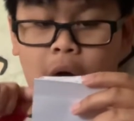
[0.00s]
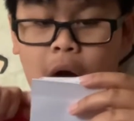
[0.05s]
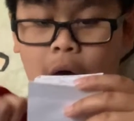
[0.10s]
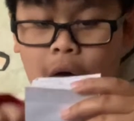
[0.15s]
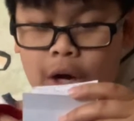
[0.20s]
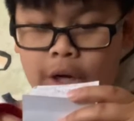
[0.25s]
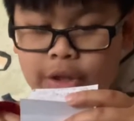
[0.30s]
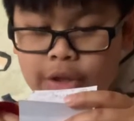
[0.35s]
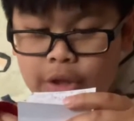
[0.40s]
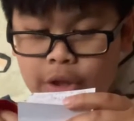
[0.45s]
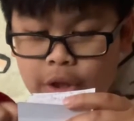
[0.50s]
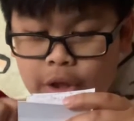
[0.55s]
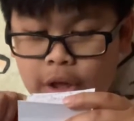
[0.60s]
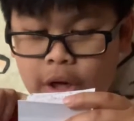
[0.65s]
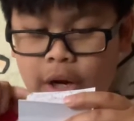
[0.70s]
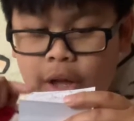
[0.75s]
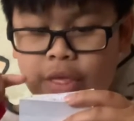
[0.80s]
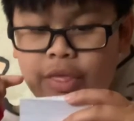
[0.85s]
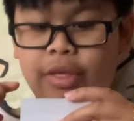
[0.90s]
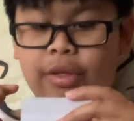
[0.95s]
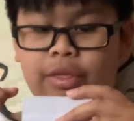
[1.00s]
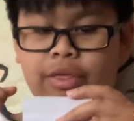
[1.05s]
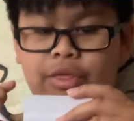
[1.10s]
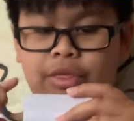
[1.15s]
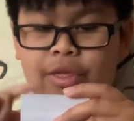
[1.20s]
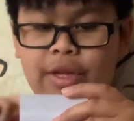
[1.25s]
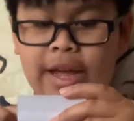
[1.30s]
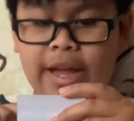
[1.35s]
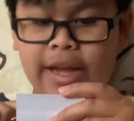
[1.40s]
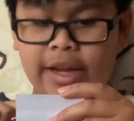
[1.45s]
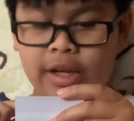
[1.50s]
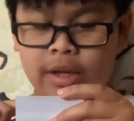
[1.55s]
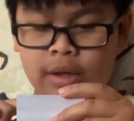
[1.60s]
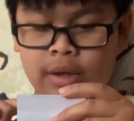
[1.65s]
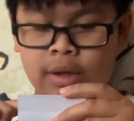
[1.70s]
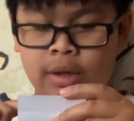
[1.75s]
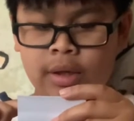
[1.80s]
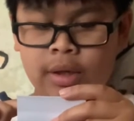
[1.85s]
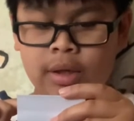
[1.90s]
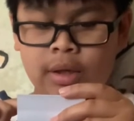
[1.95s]
under the thing,
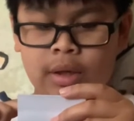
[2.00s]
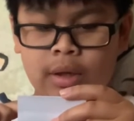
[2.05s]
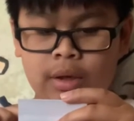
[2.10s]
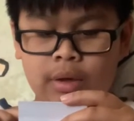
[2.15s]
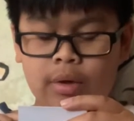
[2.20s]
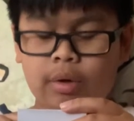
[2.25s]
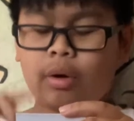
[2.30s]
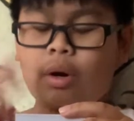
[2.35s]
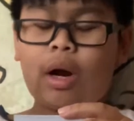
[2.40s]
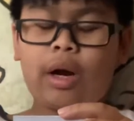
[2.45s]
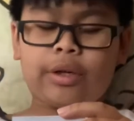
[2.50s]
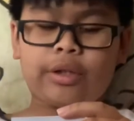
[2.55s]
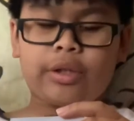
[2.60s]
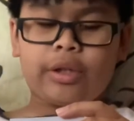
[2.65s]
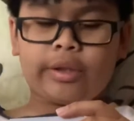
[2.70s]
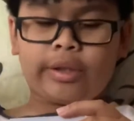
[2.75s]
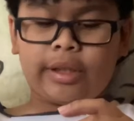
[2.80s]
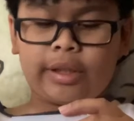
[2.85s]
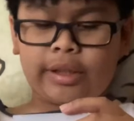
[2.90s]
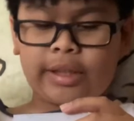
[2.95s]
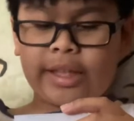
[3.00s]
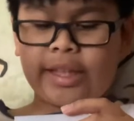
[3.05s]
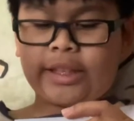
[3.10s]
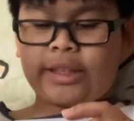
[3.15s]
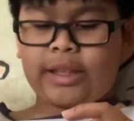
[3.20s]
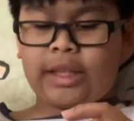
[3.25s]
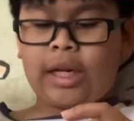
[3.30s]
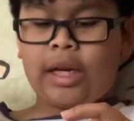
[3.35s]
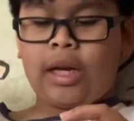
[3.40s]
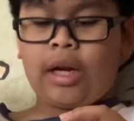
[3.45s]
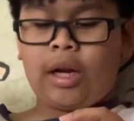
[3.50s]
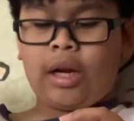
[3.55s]
or under the list